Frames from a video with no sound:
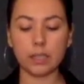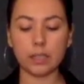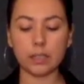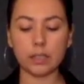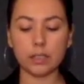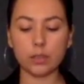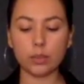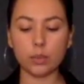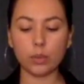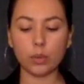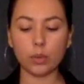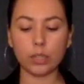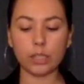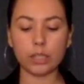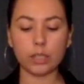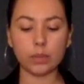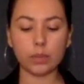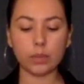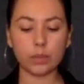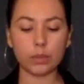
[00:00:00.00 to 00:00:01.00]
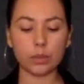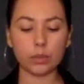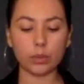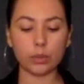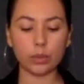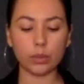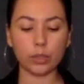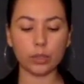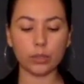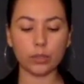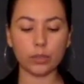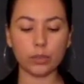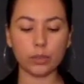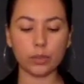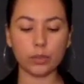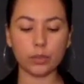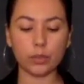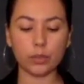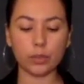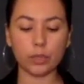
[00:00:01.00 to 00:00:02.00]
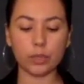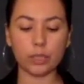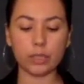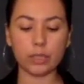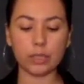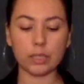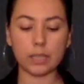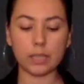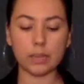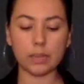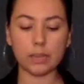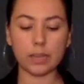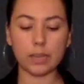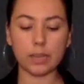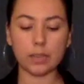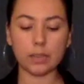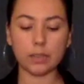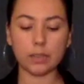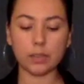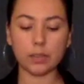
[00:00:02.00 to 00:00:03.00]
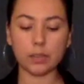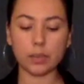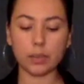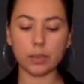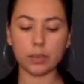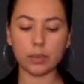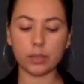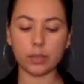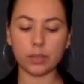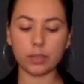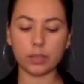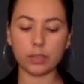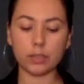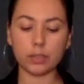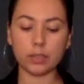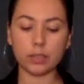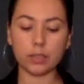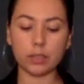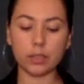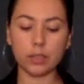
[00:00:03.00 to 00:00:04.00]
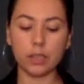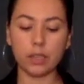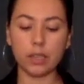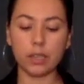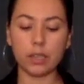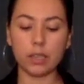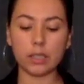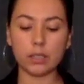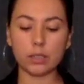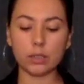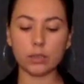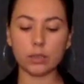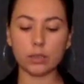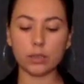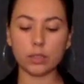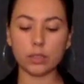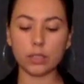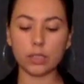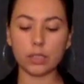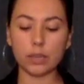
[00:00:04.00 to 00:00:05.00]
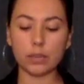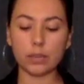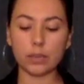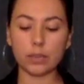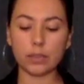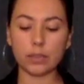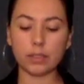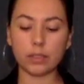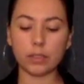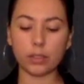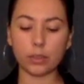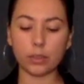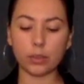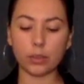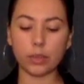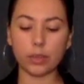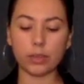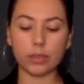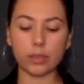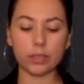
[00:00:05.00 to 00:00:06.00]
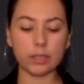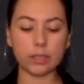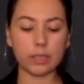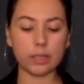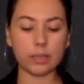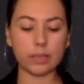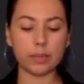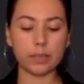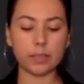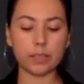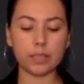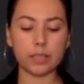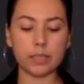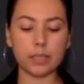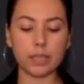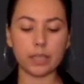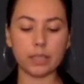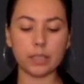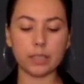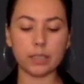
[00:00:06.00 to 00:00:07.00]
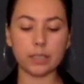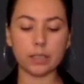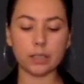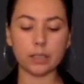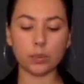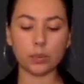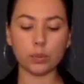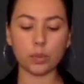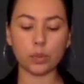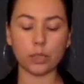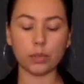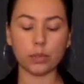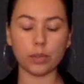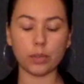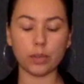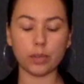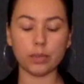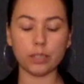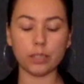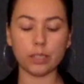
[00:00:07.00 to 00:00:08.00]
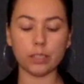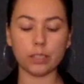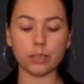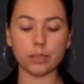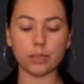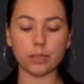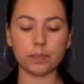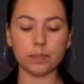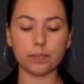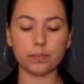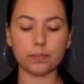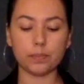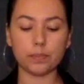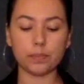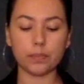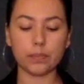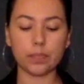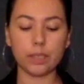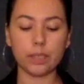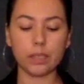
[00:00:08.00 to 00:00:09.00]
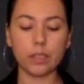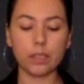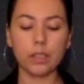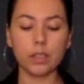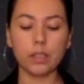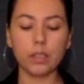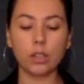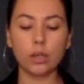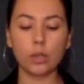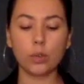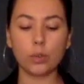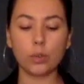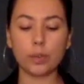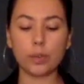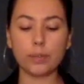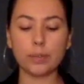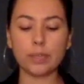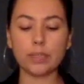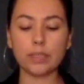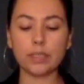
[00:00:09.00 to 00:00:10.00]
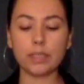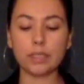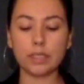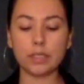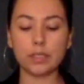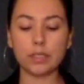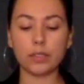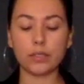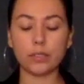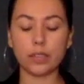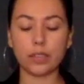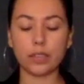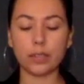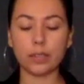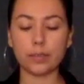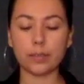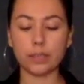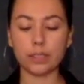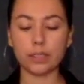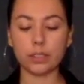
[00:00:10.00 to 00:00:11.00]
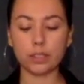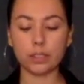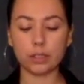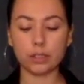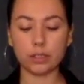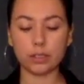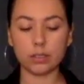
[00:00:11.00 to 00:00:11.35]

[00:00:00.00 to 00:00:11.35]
This morning, when the lawyer from the Flores team asked to meet with us, is the first time that the three of us have been together since we arrived here. We miss each other very much.